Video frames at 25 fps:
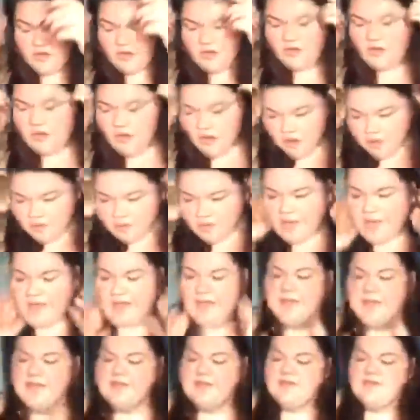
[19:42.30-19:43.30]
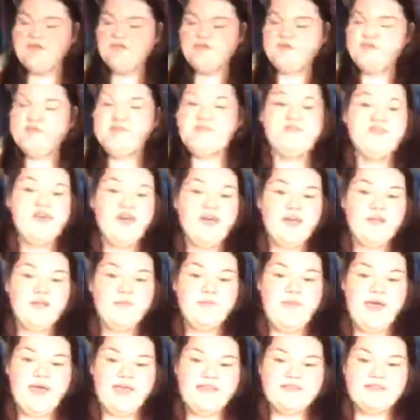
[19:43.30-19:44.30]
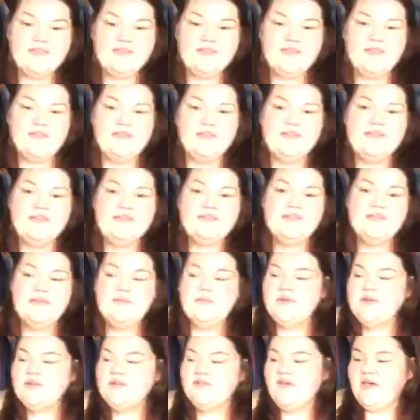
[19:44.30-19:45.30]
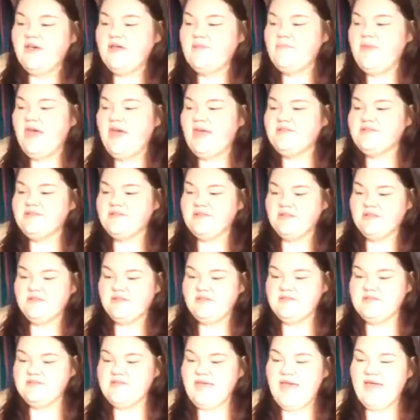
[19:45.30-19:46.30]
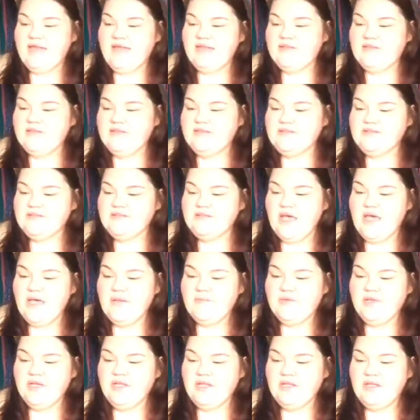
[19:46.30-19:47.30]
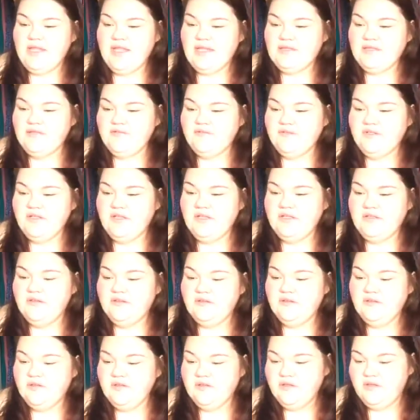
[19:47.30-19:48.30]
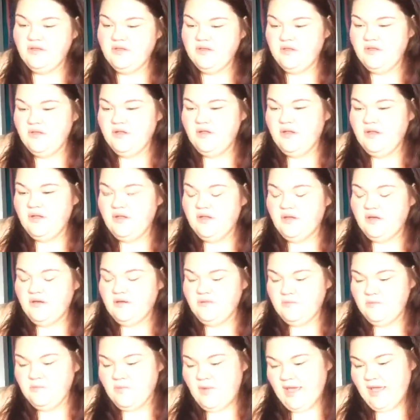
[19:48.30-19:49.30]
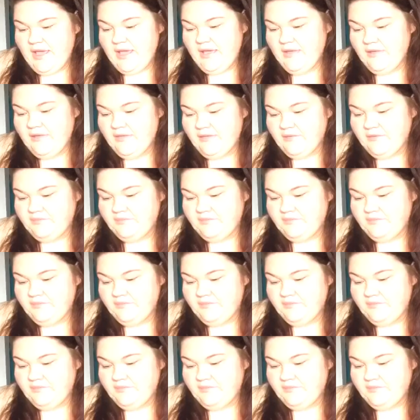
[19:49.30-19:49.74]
All right, divine masculine. Let's see where divine masculine is at this time collectively. Oh, wow.